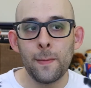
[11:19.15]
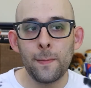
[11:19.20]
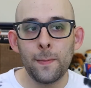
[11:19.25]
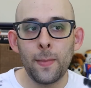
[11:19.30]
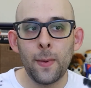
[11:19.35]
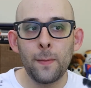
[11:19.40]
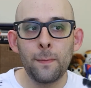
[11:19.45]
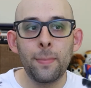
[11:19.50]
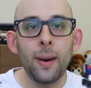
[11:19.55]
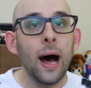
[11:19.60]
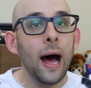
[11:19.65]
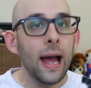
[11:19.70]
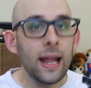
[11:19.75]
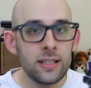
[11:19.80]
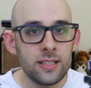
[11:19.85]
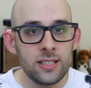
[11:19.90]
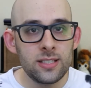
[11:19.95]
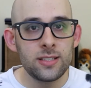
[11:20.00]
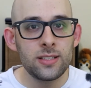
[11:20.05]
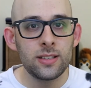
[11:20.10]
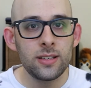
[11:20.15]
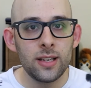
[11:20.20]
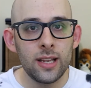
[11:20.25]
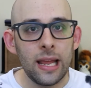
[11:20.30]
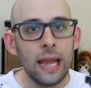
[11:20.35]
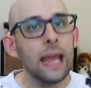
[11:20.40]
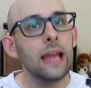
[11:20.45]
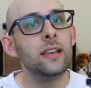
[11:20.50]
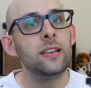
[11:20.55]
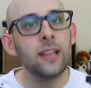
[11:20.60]
but
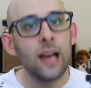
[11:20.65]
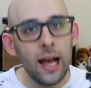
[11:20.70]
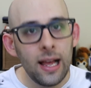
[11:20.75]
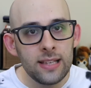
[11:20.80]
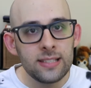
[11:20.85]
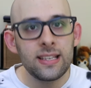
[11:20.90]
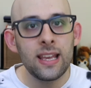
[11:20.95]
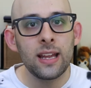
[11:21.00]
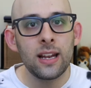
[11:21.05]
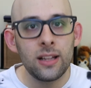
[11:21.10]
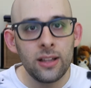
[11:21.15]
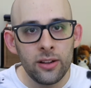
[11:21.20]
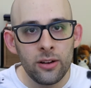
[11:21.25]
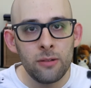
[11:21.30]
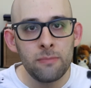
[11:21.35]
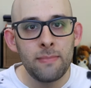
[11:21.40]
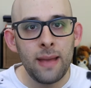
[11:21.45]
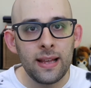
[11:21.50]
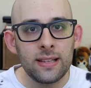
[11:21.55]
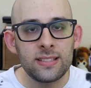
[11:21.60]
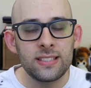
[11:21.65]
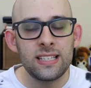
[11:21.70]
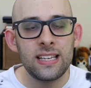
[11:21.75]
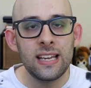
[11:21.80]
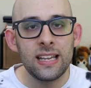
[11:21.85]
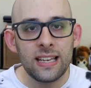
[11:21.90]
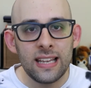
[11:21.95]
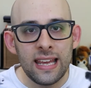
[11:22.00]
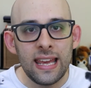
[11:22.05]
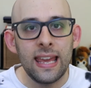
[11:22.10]
it does get a little messy.
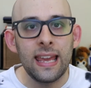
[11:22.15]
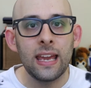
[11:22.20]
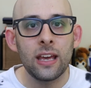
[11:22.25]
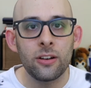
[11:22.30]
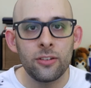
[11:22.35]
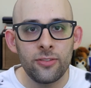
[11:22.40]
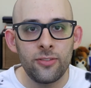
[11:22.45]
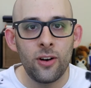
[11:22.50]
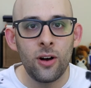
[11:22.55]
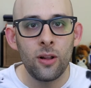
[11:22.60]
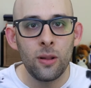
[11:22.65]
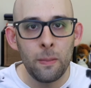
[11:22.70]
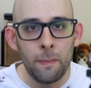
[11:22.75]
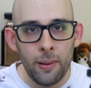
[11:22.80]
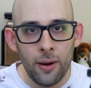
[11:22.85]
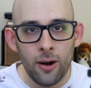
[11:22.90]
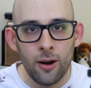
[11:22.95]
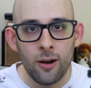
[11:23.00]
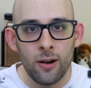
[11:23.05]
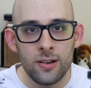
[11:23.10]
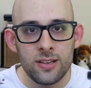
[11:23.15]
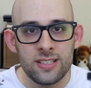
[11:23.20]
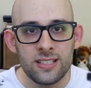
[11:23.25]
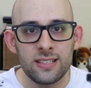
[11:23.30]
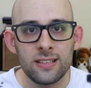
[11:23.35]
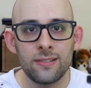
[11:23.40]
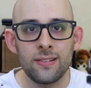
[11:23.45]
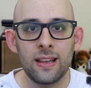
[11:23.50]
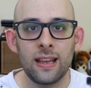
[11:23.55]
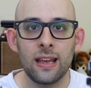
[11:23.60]
It can fall apart.
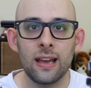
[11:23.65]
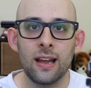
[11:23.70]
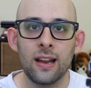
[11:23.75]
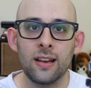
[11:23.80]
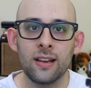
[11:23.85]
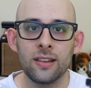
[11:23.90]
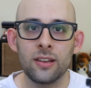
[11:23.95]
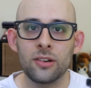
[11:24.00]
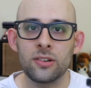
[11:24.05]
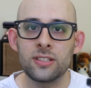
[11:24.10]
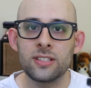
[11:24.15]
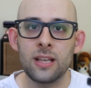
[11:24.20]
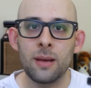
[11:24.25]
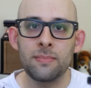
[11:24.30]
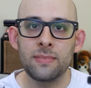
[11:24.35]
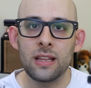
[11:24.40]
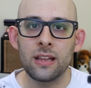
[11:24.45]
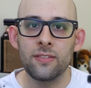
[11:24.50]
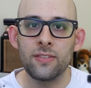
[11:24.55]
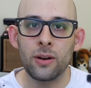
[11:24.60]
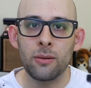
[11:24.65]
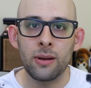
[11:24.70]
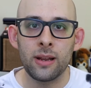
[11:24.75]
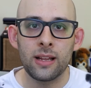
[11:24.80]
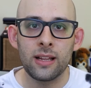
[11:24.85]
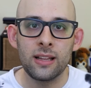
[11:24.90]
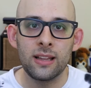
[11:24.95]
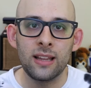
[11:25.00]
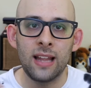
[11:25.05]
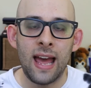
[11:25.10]
And there's something very
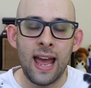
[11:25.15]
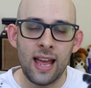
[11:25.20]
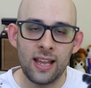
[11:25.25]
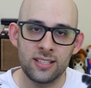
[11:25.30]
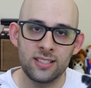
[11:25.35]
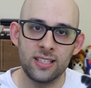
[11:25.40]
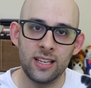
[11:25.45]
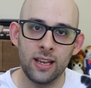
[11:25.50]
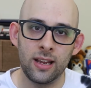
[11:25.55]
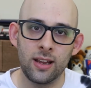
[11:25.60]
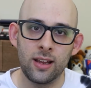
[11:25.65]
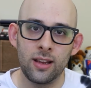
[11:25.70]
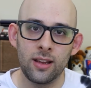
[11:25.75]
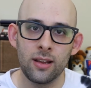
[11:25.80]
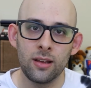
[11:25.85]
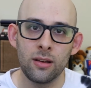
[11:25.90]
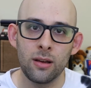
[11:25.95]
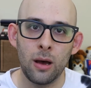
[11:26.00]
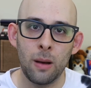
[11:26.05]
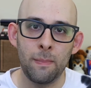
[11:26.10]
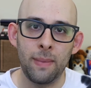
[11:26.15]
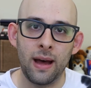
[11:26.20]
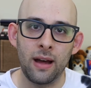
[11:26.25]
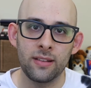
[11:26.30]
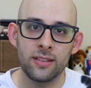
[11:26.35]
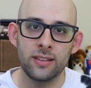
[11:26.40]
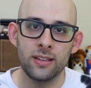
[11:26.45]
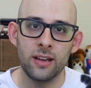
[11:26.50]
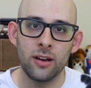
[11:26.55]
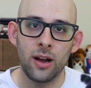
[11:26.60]
classic
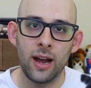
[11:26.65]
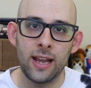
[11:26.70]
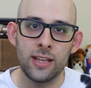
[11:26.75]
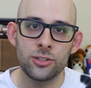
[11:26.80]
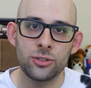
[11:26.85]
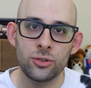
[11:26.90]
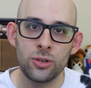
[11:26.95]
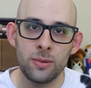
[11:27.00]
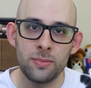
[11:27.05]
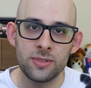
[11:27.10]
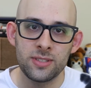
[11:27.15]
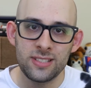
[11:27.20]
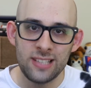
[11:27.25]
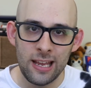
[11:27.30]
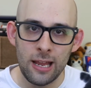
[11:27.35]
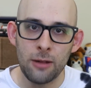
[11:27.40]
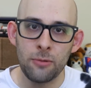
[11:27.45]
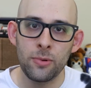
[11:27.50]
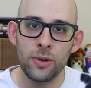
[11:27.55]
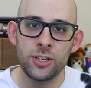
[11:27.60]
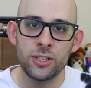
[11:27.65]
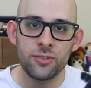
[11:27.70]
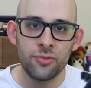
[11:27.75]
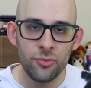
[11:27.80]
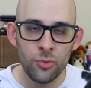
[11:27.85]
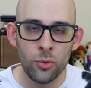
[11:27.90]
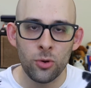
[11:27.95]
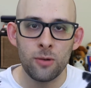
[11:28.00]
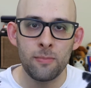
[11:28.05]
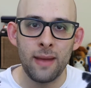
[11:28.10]
about the ice cream sandwich
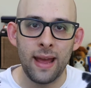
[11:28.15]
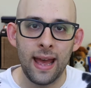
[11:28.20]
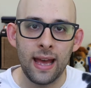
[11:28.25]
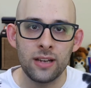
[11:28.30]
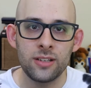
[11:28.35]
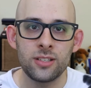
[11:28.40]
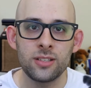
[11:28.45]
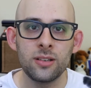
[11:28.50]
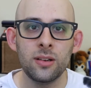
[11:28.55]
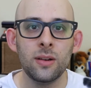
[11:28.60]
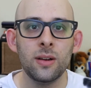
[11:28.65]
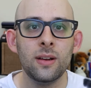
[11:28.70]
format.